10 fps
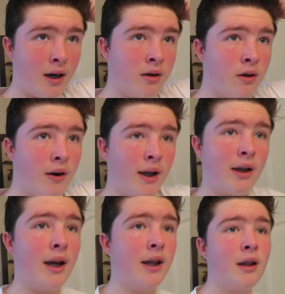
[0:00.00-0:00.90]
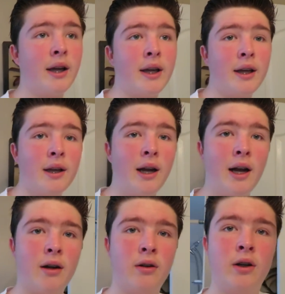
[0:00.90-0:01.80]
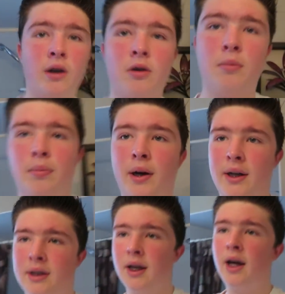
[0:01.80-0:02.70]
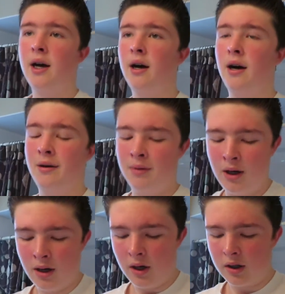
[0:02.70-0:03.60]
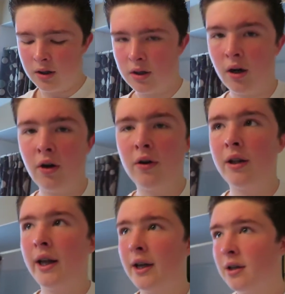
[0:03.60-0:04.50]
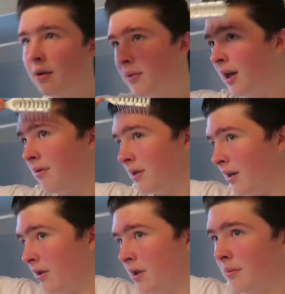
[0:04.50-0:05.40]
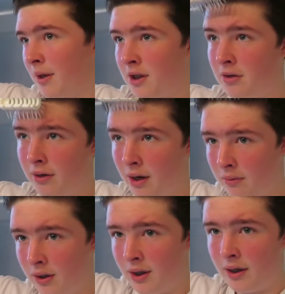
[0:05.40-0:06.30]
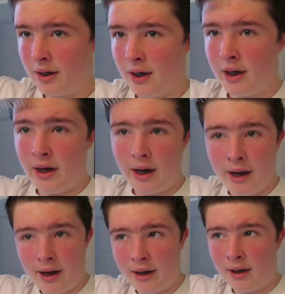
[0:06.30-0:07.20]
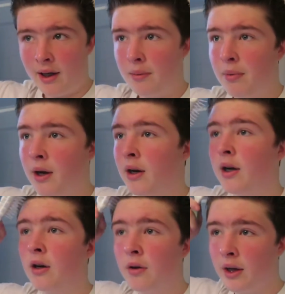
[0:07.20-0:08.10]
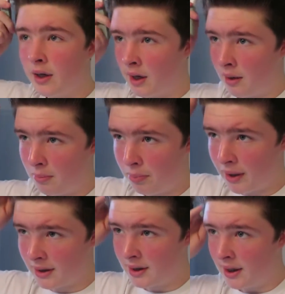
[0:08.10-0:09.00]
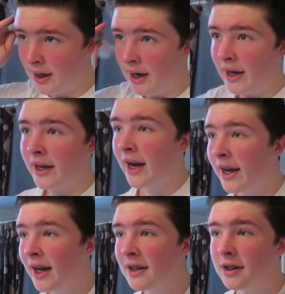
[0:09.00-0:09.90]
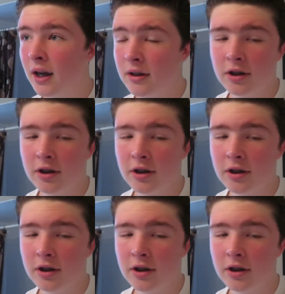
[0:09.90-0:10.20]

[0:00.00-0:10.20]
I don't know. I, I like it. I don't know, but um, so like sometimes I'll just mess around with it and keep on going. But yeah, guys.